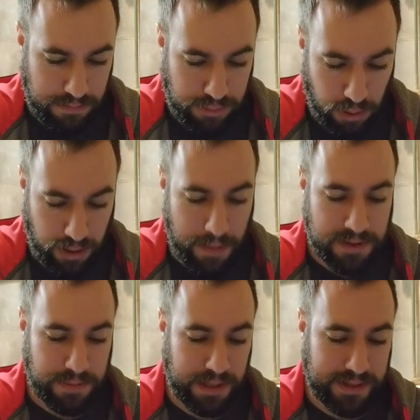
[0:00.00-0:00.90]
Program
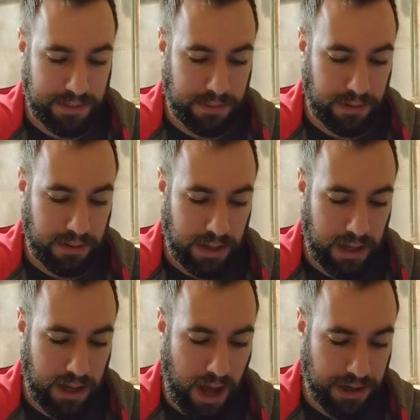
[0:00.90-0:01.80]
is pretty simple.
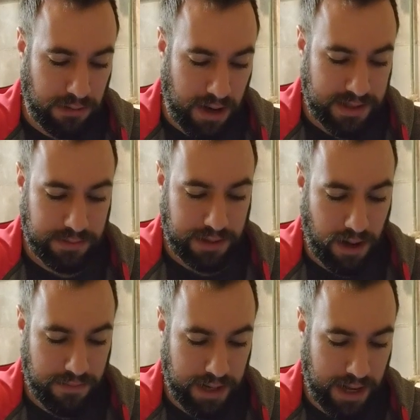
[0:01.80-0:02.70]
On your rest and
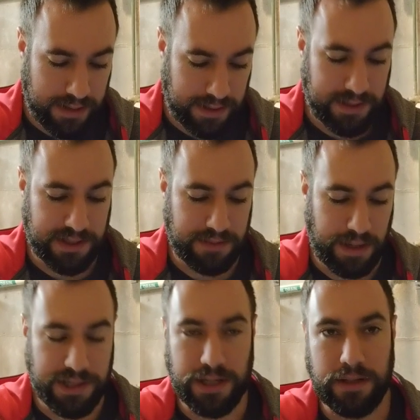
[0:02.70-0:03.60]
recovery days, I guess I should
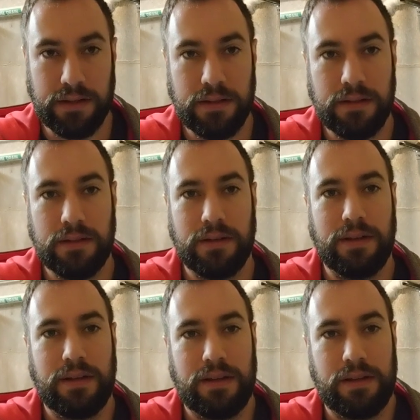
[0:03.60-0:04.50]
mention,
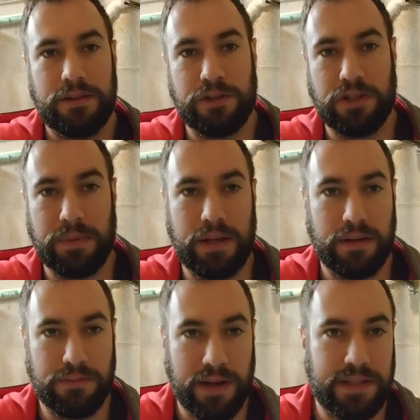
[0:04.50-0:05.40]
you should
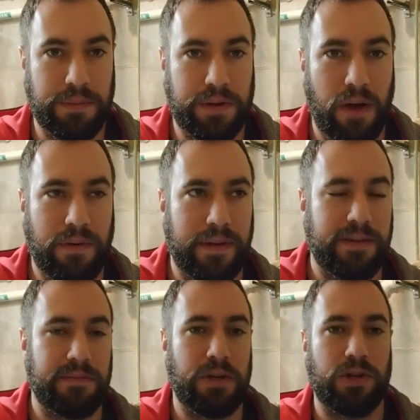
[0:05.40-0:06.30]
be resting and recovering. It
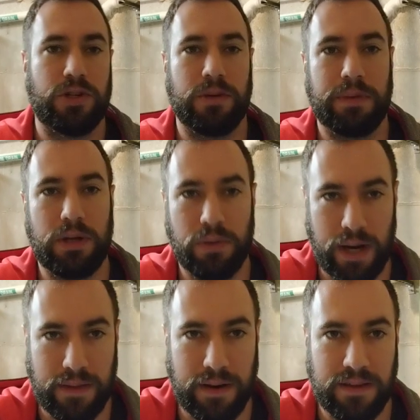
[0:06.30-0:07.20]
doesn't mean you shouldn't be doing
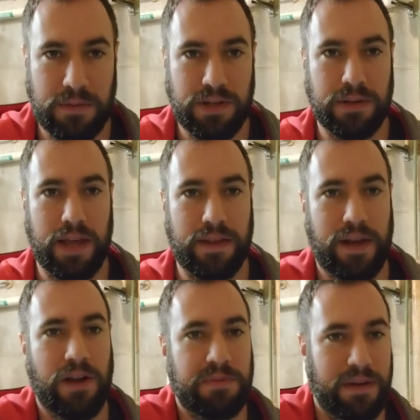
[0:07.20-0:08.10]
anything. It doesn't mean you should lay on
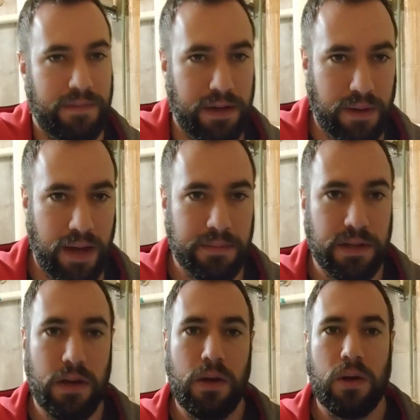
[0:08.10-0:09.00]
the couch playing video games.